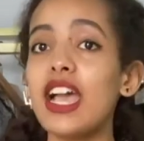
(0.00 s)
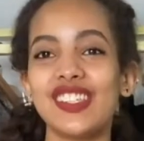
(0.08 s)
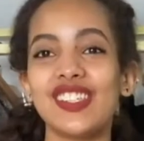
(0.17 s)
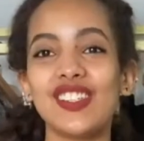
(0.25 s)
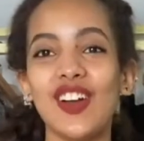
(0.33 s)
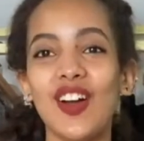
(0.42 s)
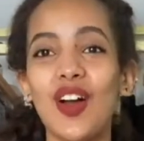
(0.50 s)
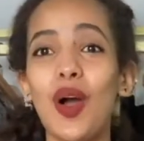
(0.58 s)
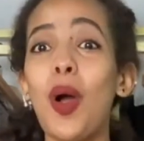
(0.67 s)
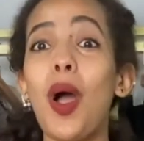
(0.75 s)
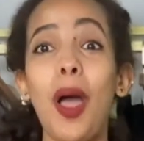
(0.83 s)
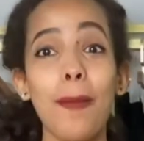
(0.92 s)

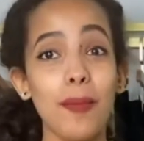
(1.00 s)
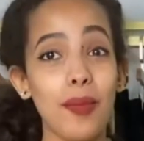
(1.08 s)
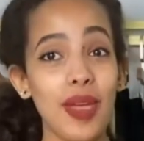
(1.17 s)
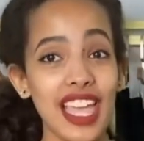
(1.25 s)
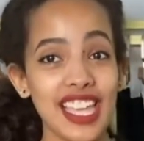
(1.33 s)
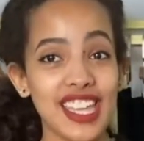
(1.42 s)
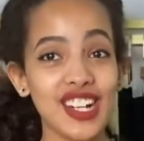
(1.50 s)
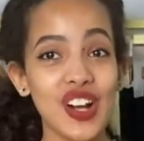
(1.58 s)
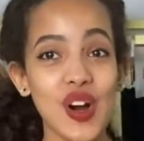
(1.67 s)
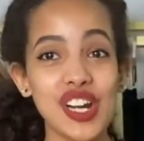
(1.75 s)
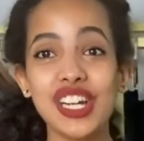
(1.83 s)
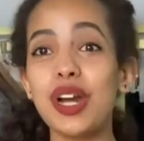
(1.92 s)
So make your
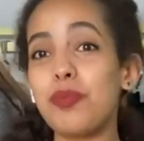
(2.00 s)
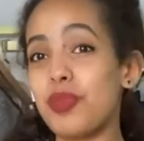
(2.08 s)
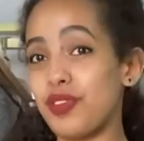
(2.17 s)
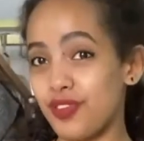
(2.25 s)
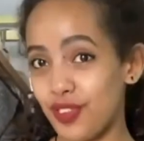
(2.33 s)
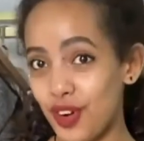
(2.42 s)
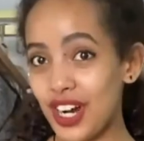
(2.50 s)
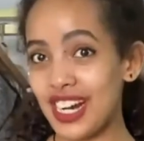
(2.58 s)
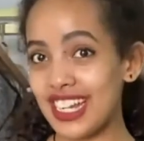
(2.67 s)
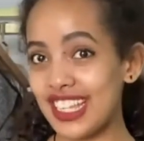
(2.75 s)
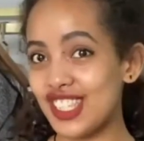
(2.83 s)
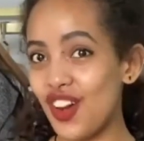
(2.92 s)
order before
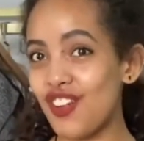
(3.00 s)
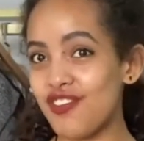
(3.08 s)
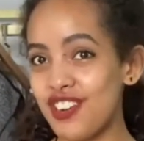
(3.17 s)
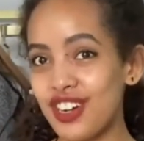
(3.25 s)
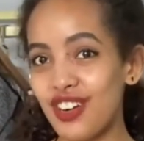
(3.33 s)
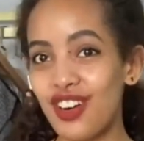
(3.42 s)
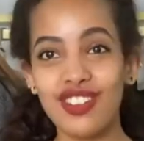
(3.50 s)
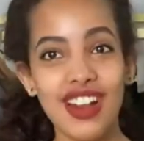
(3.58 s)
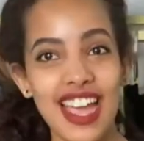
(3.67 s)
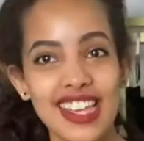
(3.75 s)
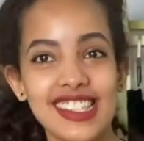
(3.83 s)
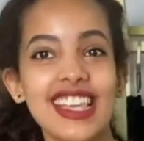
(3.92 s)
it's over,
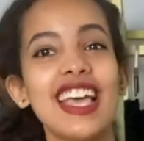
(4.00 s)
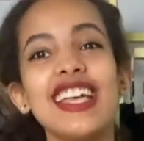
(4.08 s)
alright?